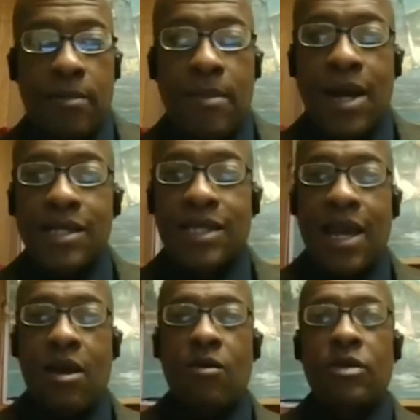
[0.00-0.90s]

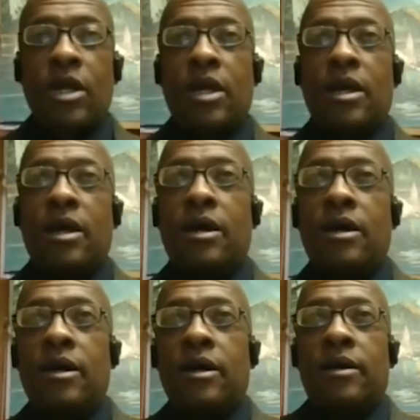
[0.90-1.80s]
MySkaut
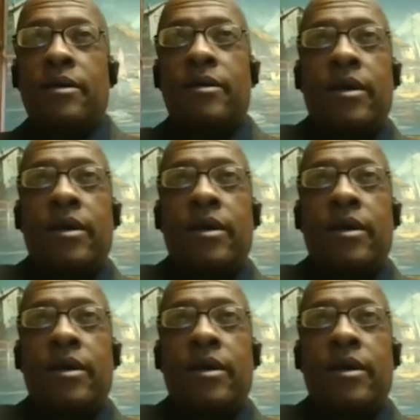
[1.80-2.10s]
uh,